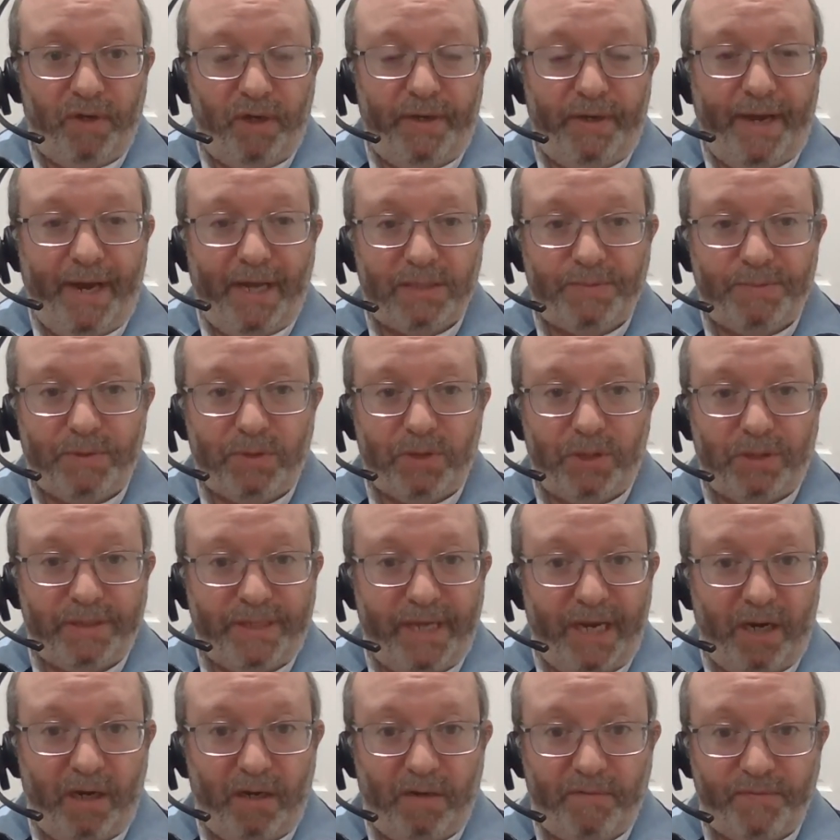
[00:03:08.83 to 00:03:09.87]
announcements on
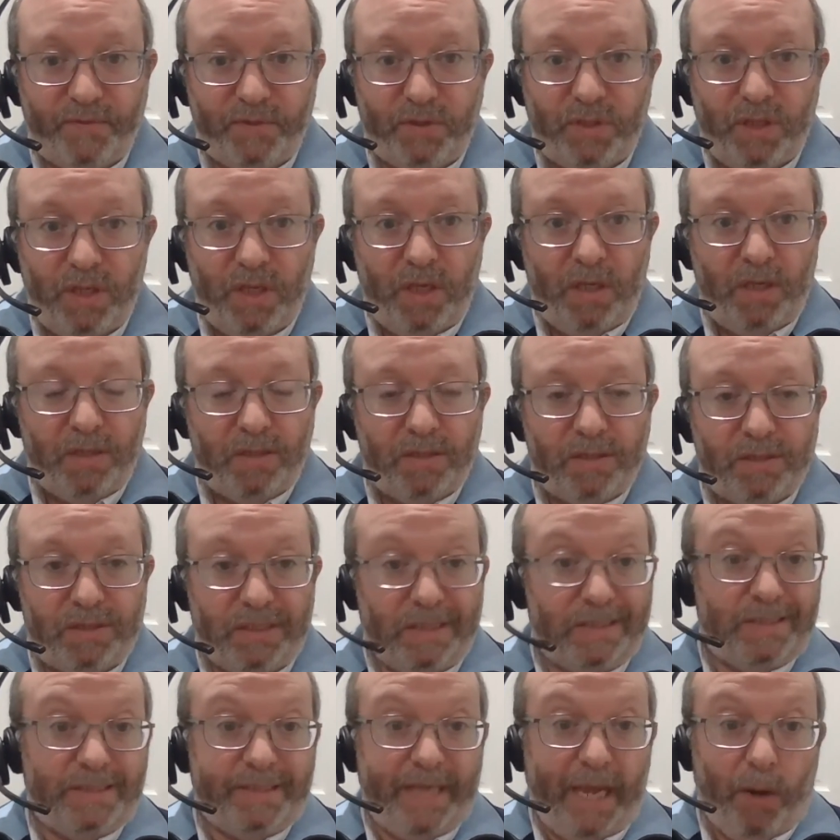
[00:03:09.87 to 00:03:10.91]
tariffs
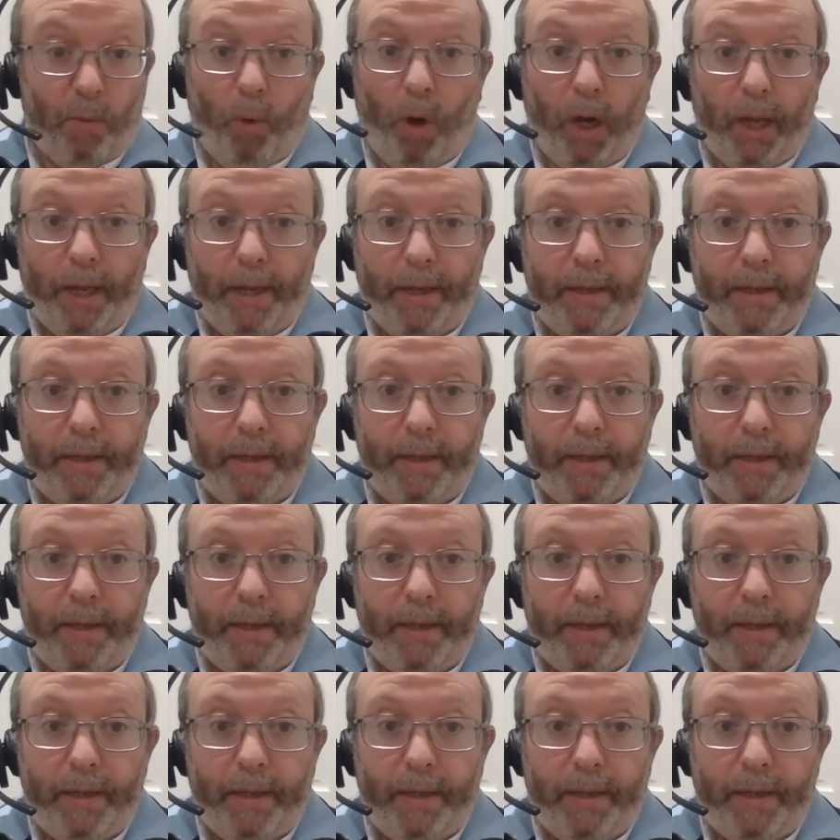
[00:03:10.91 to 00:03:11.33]
since day one.